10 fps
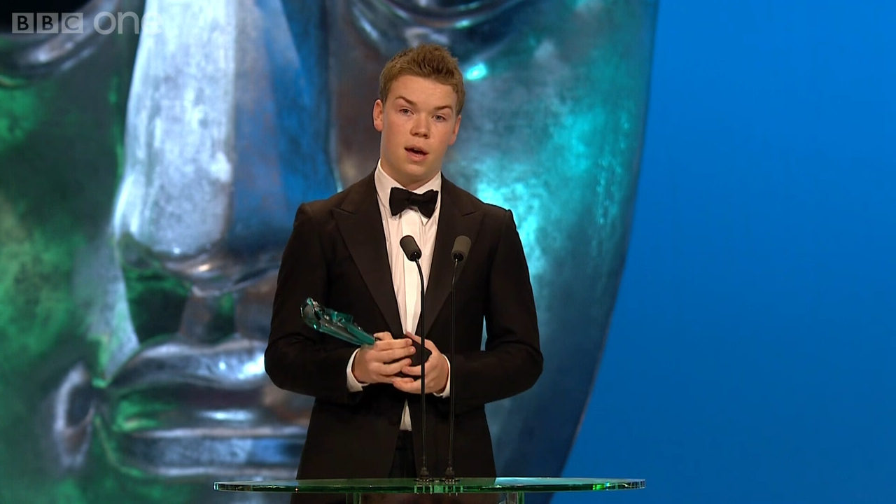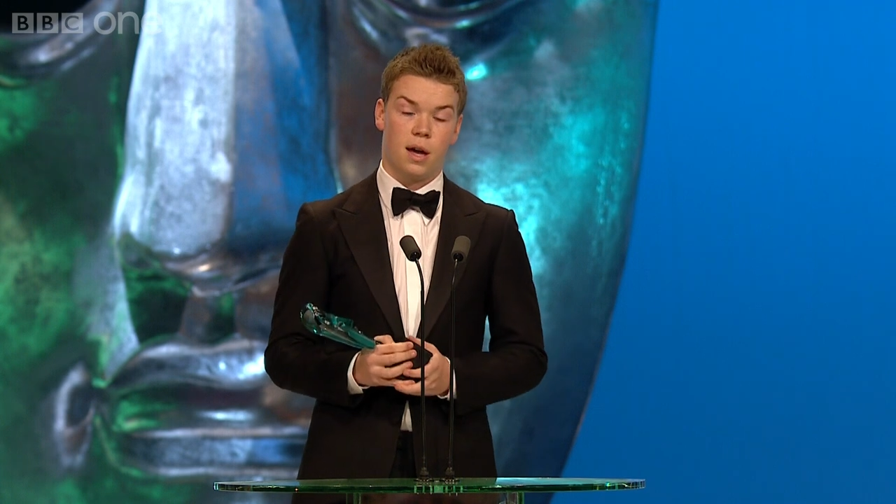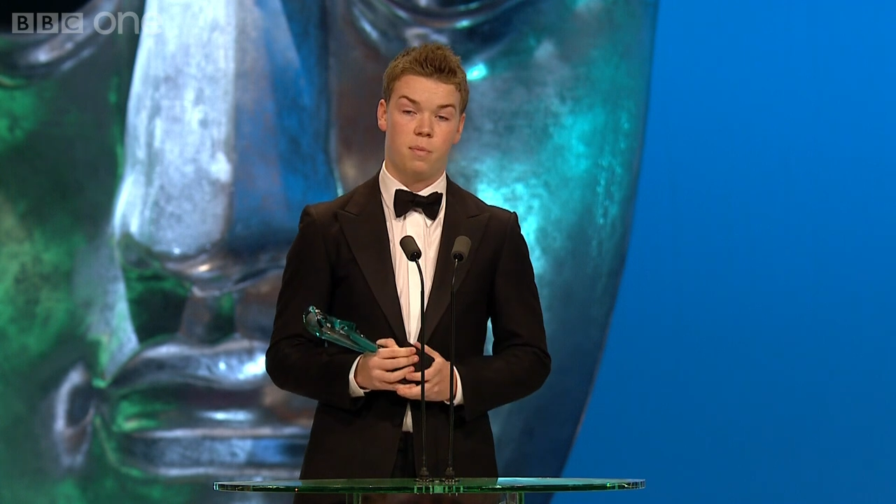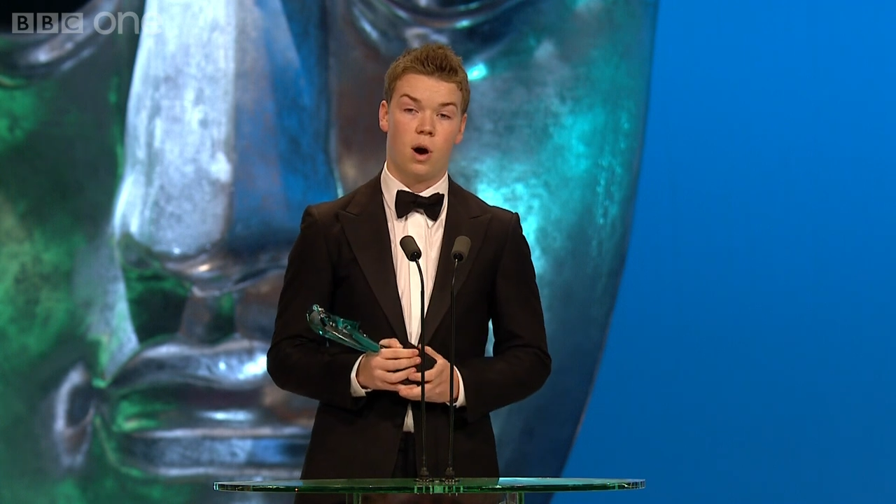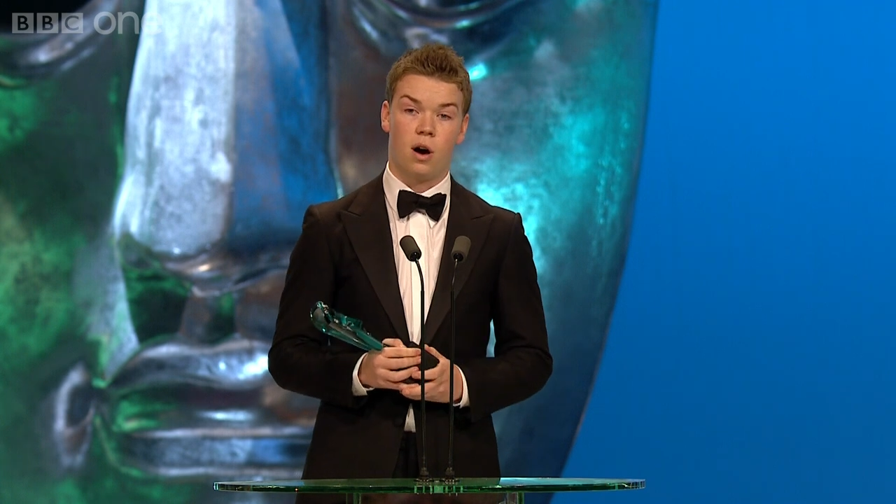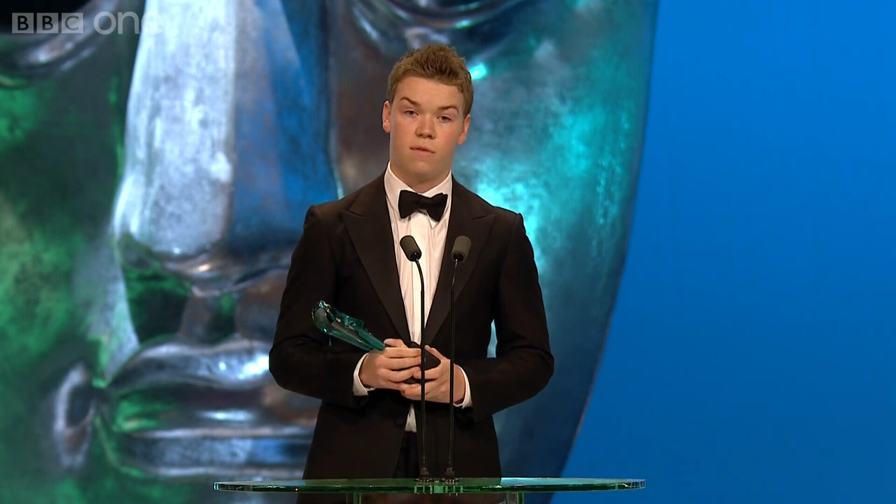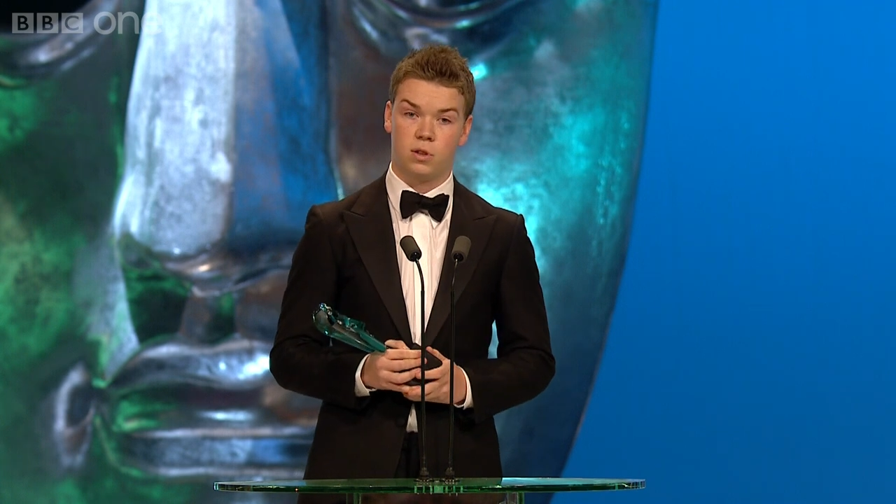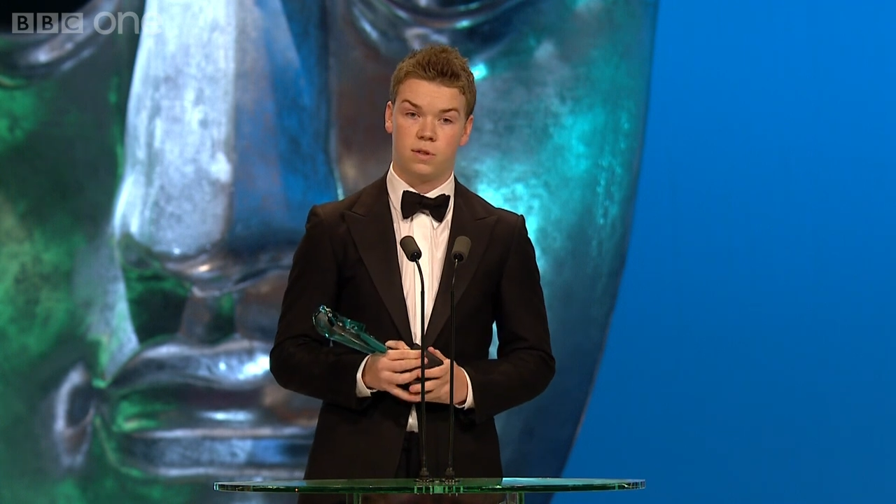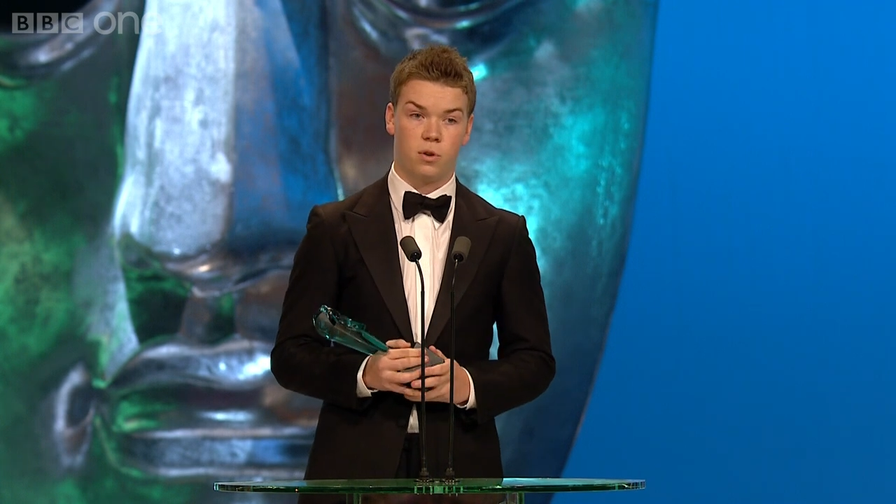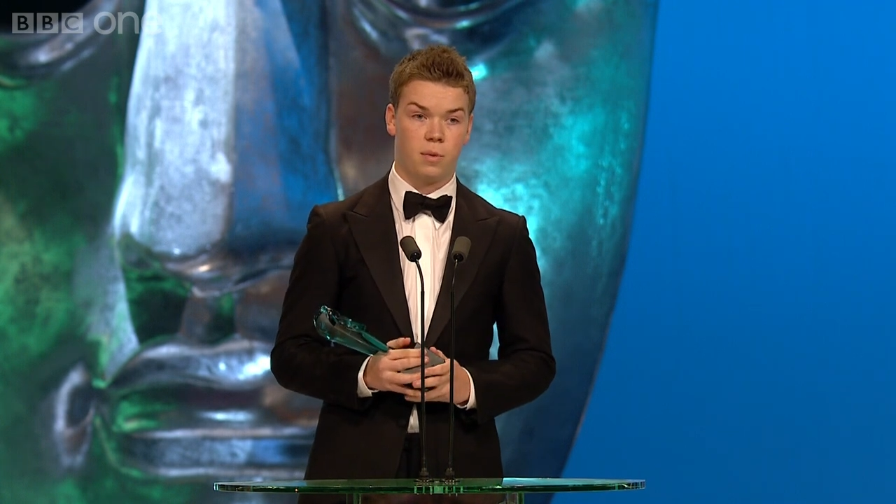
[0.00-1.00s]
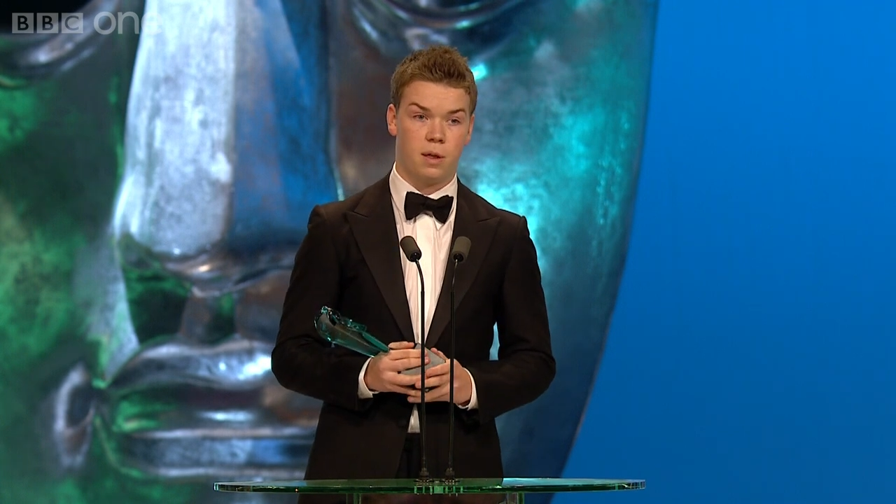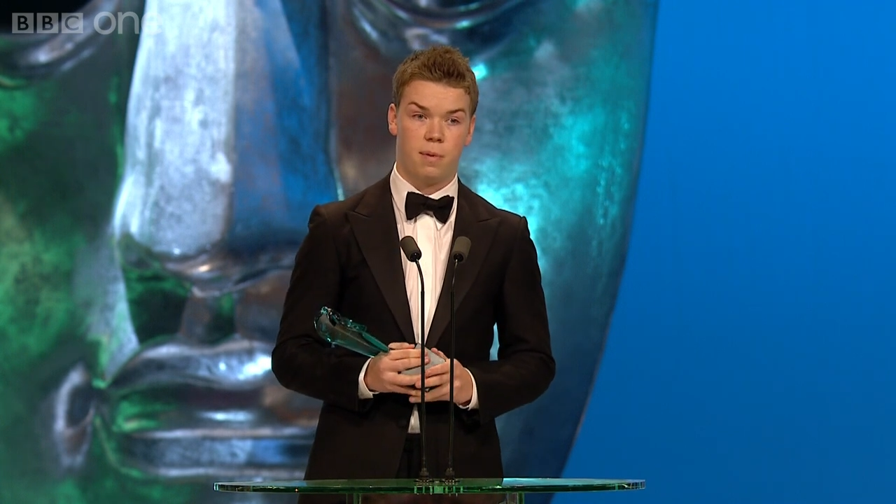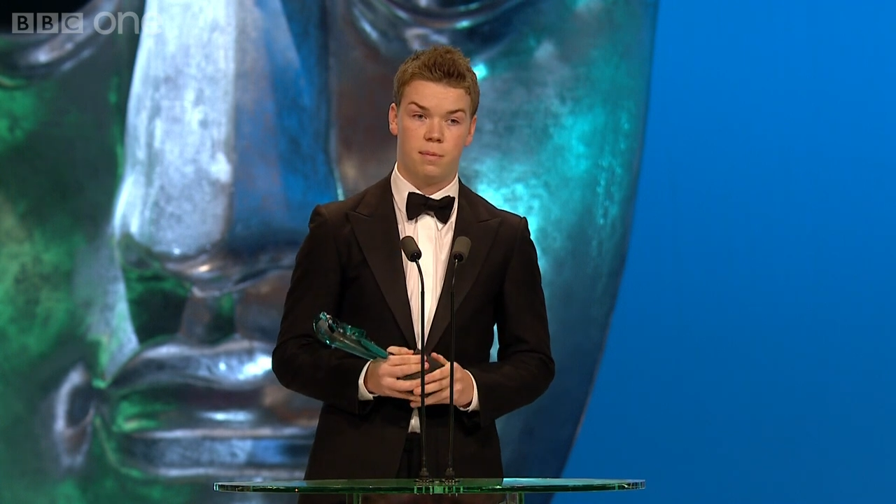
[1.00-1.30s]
in part voted for by the